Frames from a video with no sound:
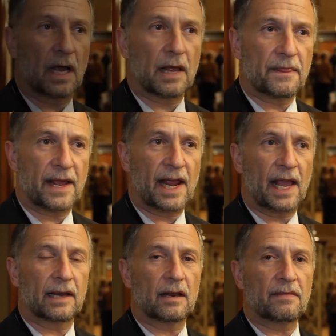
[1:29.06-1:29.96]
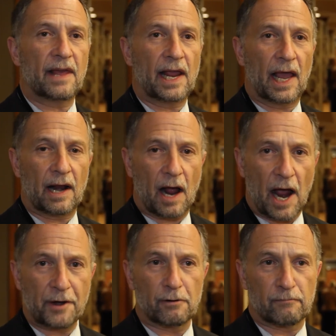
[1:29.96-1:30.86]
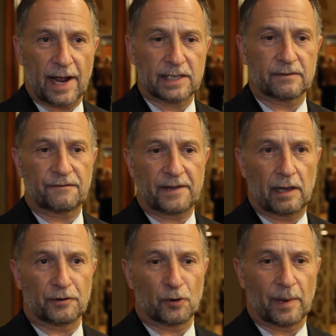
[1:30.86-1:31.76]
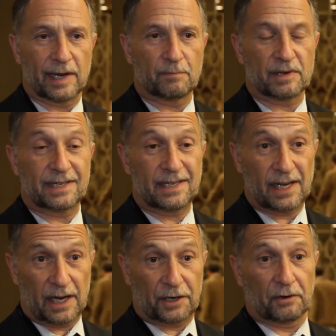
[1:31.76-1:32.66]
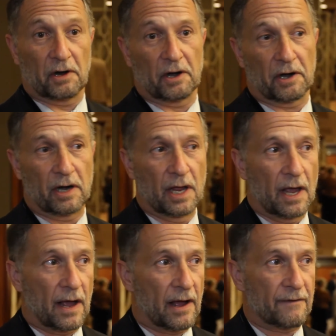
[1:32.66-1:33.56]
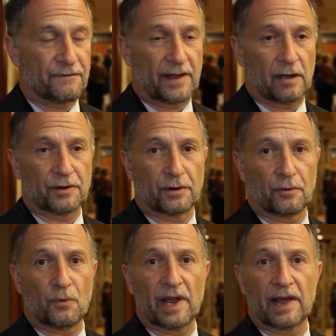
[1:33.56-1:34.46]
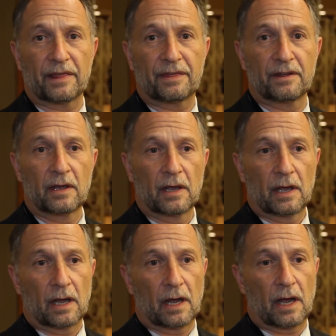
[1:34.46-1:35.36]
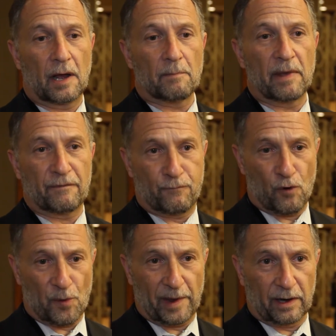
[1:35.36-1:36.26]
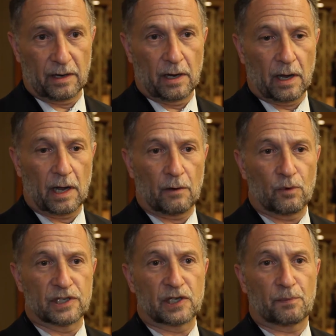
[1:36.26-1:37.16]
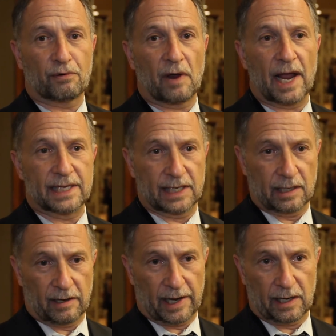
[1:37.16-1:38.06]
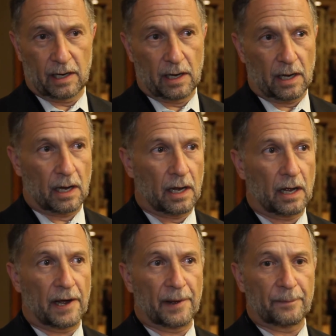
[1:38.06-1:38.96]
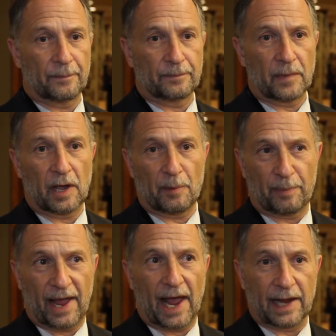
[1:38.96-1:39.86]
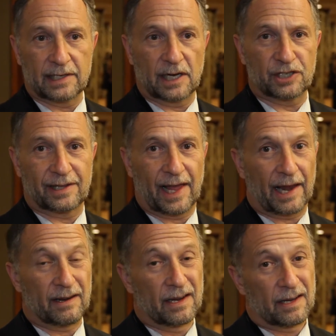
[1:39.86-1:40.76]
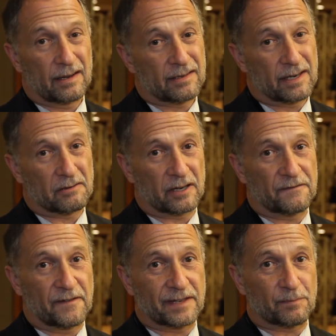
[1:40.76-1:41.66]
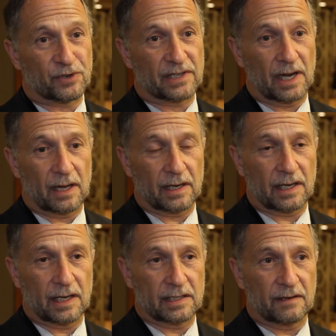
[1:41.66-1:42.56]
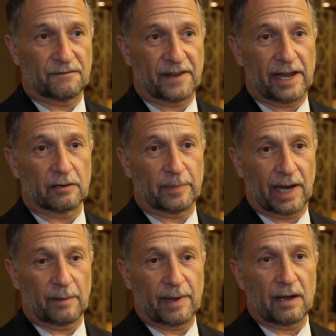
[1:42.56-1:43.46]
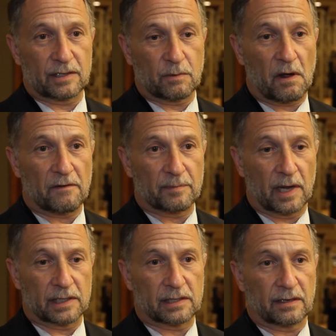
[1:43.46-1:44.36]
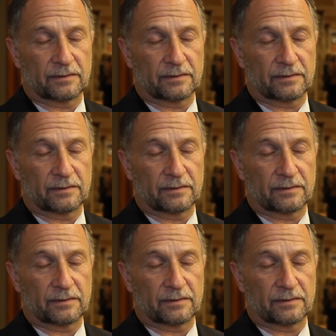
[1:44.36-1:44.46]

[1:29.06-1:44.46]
They had higher rates of failure, but in particular, failure with metformin was surprisingly bad, such that nearly 50% of the kids had failed by about 12 months